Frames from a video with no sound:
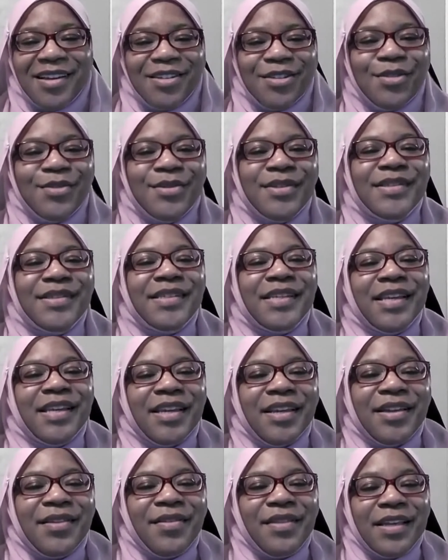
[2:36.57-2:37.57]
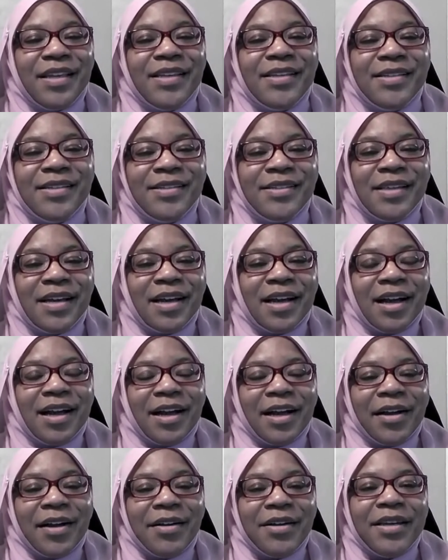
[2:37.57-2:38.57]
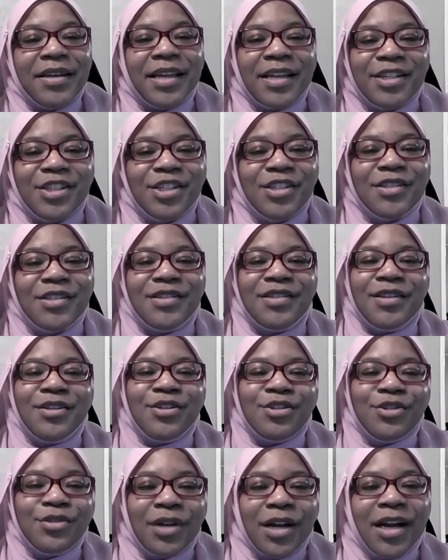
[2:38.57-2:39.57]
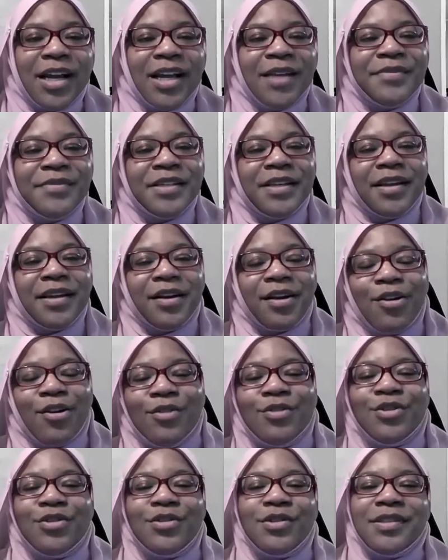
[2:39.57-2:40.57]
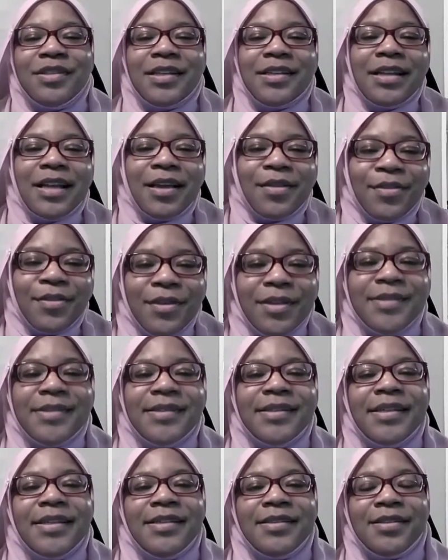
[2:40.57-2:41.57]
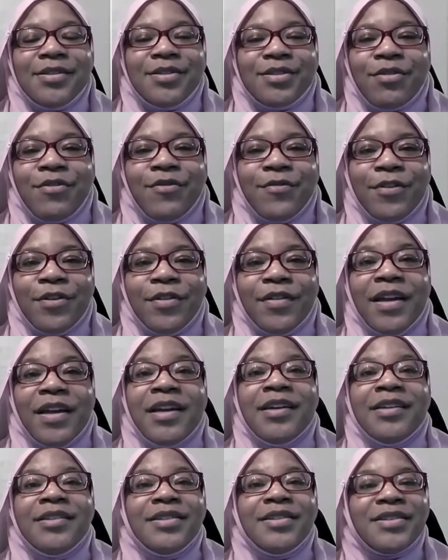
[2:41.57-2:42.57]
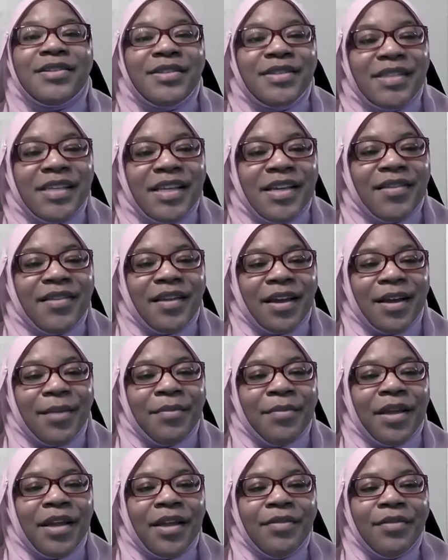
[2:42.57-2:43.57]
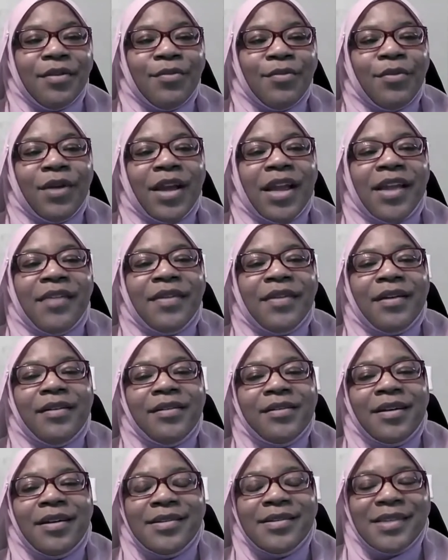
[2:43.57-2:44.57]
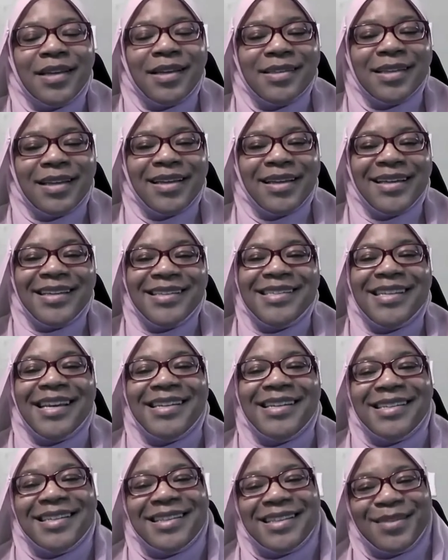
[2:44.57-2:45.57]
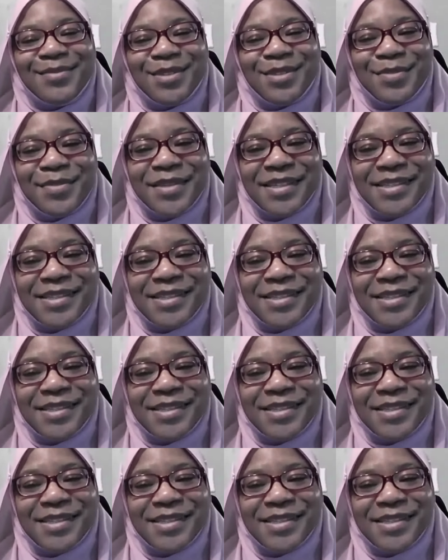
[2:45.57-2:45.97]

to see these nations and tribes and cultures and ethnicities and so forth, to see them in the way that Allah subhanahu wa ta'ala intended them to